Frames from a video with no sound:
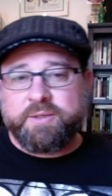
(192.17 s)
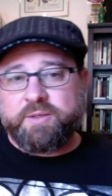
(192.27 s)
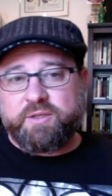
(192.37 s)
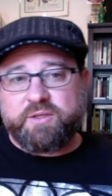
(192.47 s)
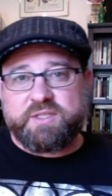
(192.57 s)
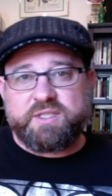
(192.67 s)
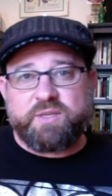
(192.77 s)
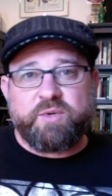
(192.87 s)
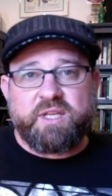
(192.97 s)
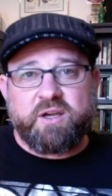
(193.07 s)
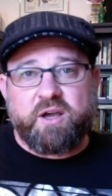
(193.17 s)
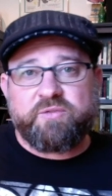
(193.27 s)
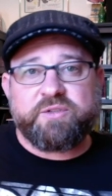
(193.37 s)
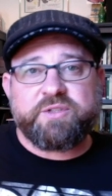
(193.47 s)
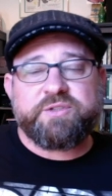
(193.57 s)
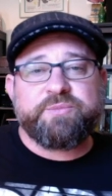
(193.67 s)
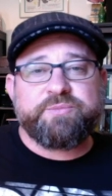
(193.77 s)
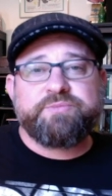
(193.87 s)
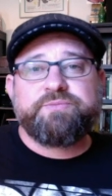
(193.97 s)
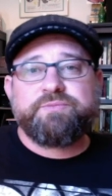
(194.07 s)
You can see what he offers.
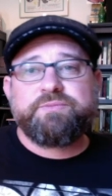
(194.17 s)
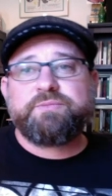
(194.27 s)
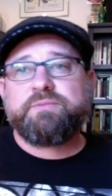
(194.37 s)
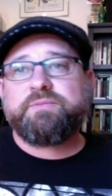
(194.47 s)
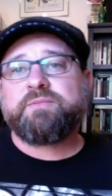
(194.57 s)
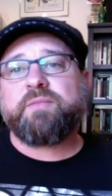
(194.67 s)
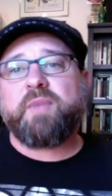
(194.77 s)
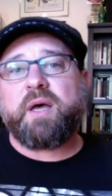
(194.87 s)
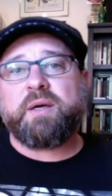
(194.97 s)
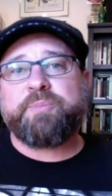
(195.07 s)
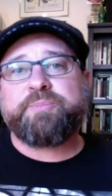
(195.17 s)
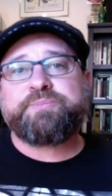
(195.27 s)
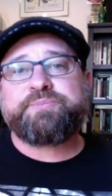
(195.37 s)
Um,